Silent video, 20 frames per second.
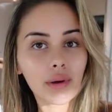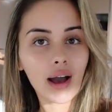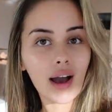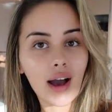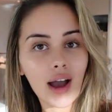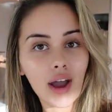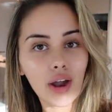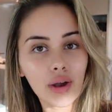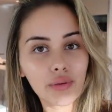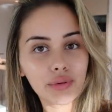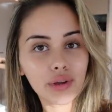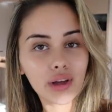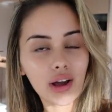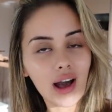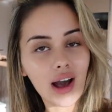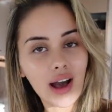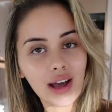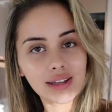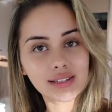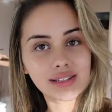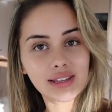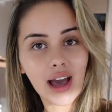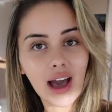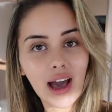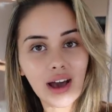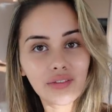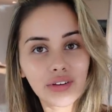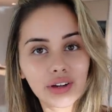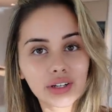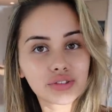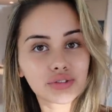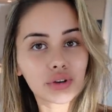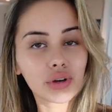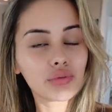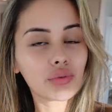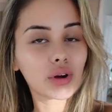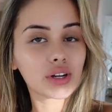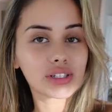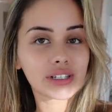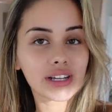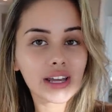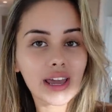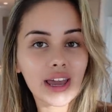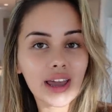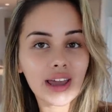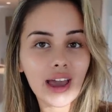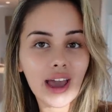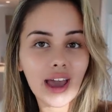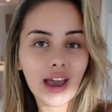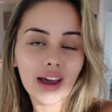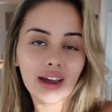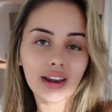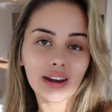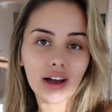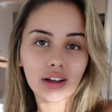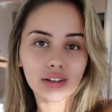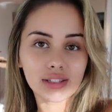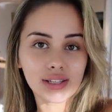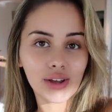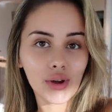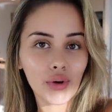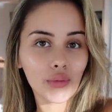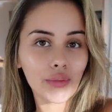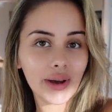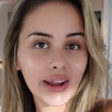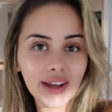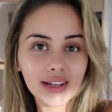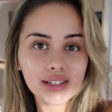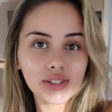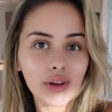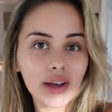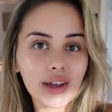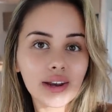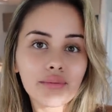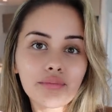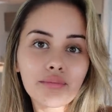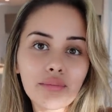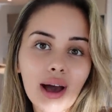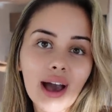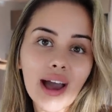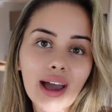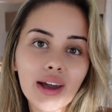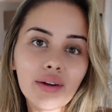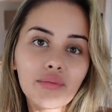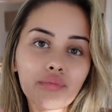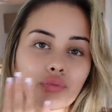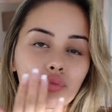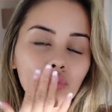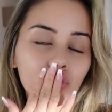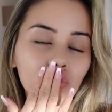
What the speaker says: but I hope you guys have enjoyed watching and I'll see you all in my next one. Bye.